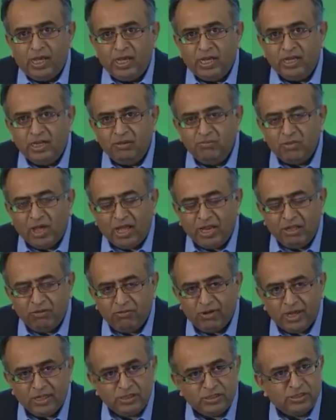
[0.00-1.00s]
In many
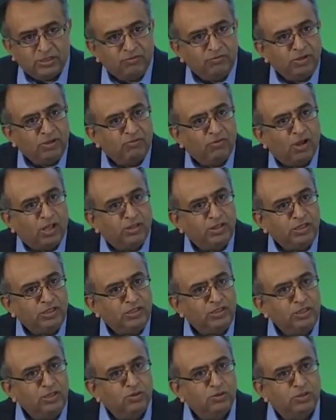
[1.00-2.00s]
ways, we've got
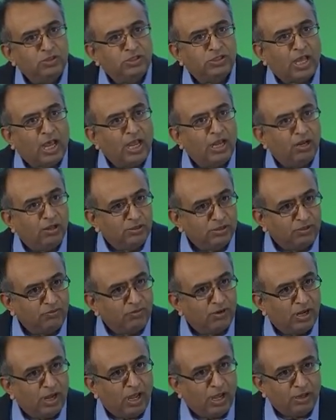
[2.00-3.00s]
these new silos
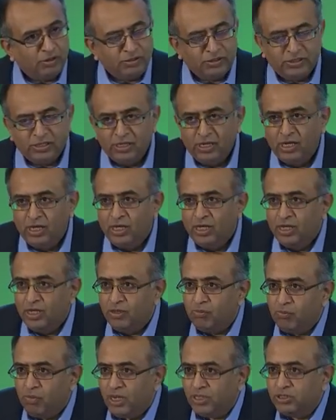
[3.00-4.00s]
of clouds,
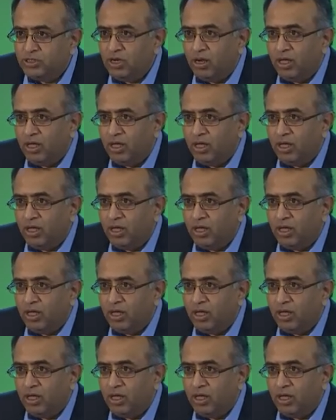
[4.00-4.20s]
much